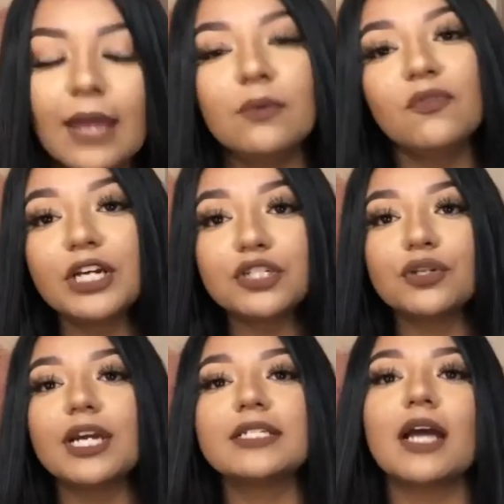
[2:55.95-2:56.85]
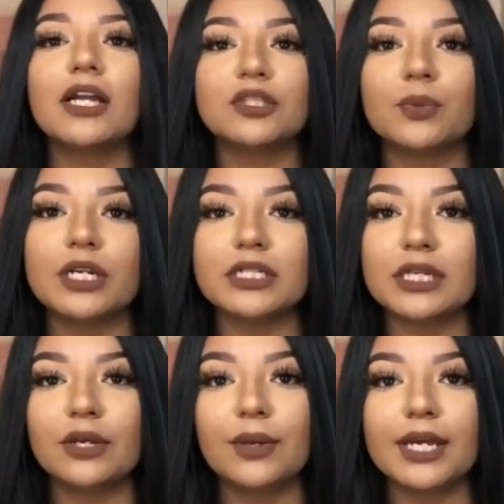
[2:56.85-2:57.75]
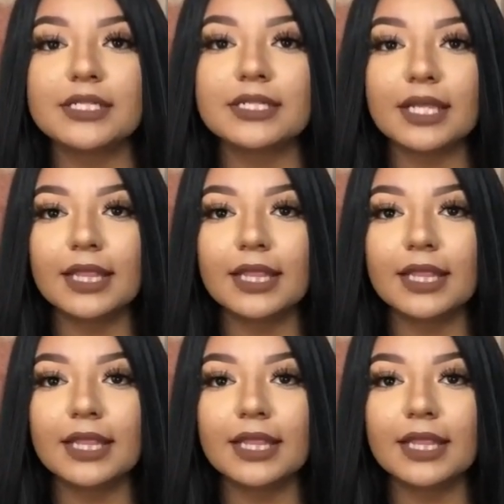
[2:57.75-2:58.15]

And before I show you guys, I just wanted to tell you guys